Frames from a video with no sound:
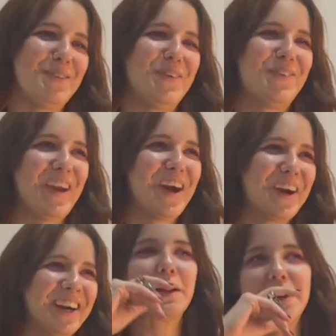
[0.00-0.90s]

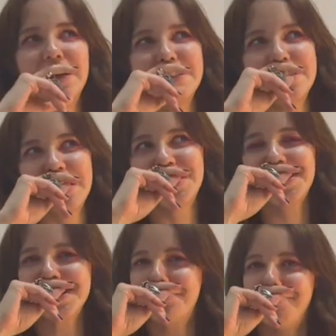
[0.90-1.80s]
there because it's
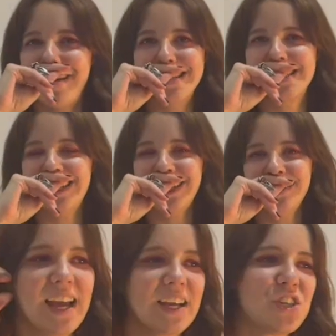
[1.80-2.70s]
just
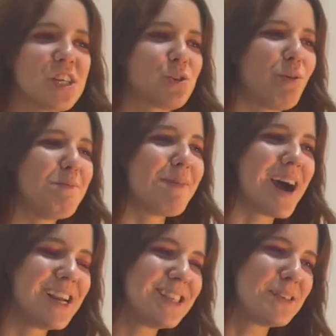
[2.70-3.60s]
messy. Just
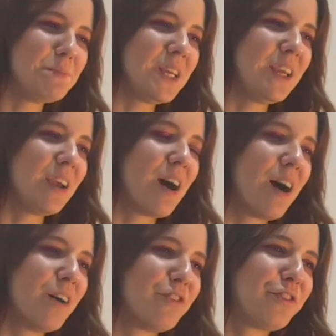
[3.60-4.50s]
reminds me
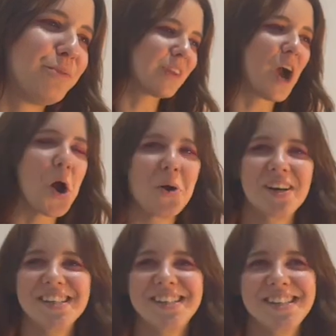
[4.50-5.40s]
of how
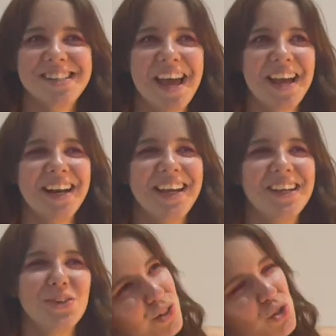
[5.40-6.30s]
our
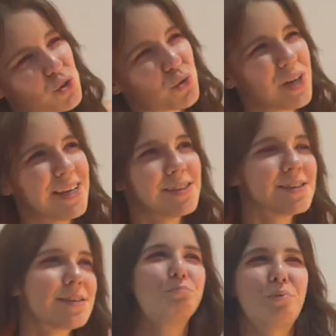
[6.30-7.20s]
society
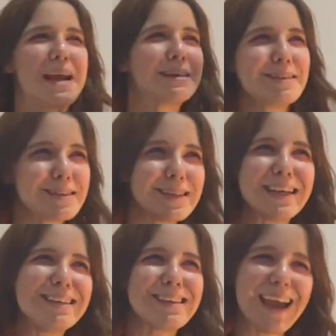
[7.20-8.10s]
treats
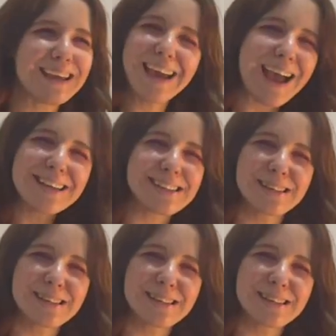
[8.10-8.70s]
pregnancies, I guess,